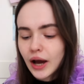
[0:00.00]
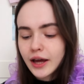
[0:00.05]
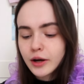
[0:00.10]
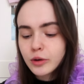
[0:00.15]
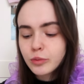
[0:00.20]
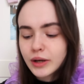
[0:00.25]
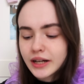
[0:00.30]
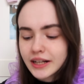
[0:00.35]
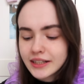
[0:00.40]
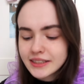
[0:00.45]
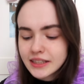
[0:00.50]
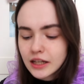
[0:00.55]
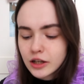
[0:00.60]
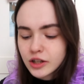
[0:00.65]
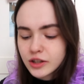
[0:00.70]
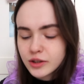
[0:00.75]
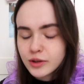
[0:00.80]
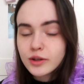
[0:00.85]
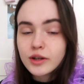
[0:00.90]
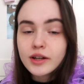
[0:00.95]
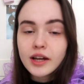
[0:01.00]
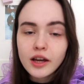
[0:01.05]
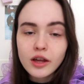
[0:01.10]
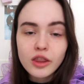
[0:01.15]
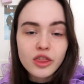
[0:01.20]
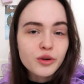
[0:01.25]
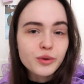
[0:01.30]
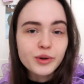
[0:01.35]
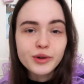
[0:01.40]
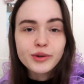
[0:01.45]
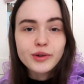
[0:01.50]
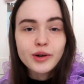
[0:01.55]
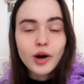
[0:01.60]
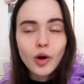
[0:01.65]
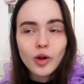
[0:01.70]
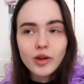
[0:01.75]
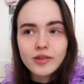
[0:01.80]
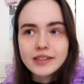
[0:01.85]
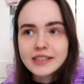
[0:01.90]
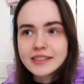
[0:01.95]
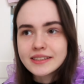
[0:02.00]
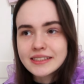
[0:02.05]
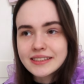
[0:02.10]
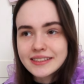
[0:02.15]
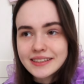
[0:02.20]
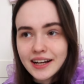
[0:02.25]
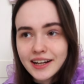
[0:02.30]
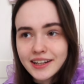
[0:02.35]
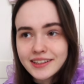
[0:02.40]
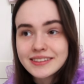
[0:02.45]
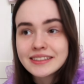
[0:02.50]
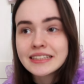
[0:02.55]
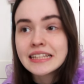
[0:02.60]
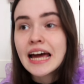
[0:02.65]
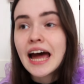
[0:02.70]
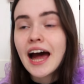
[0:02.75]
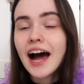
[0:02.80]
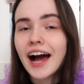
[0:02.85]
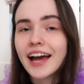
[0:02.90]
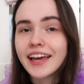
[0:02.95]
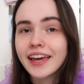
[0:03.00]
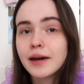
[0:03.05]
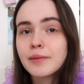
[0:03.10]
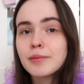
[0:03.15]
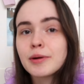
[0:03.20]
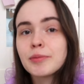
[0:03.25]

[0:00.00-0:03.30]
and when I started looking through all of his designs, I came